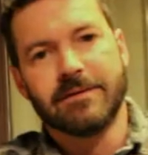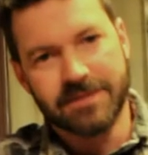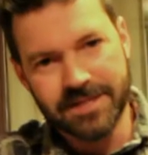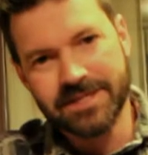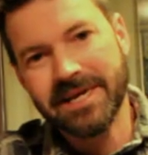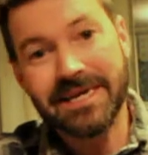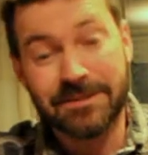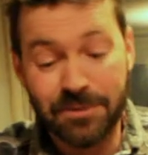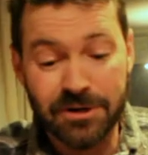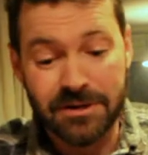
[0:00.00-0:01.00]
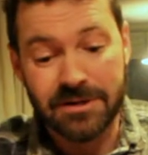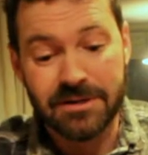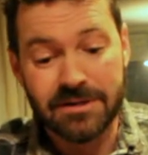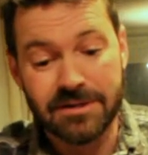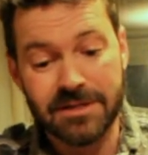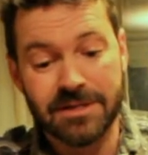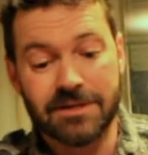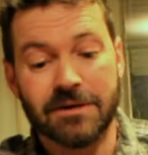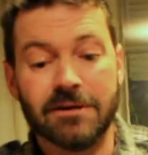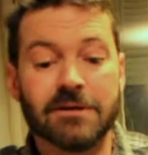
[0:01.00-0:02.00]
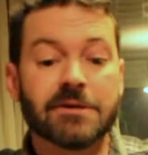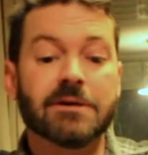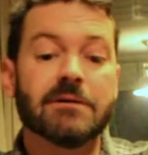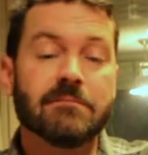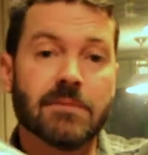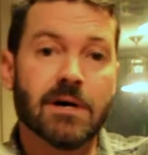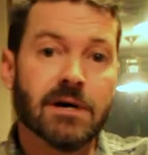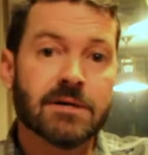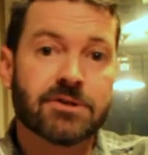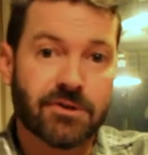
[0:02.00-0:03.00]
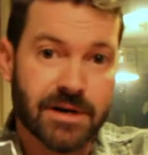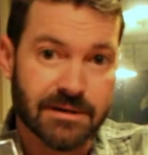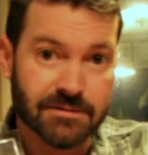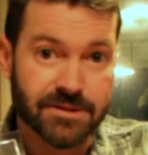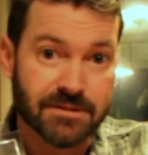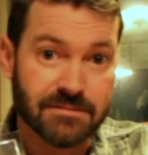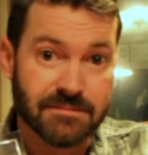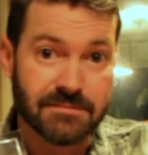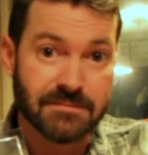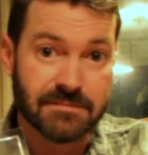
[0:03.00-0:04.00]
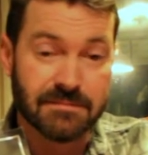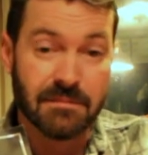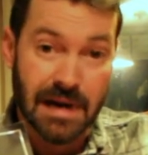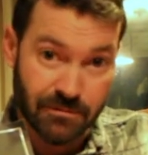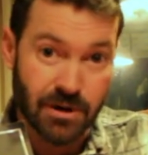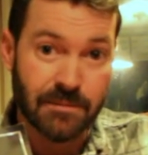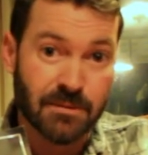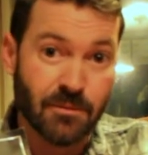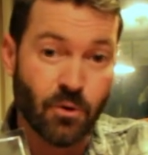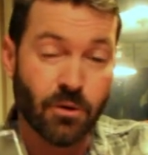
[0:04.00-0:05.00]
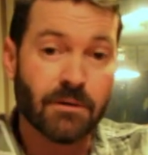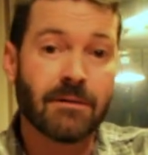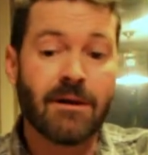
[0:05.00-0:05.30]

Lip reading: This next book is called On Trails by Robert Moore.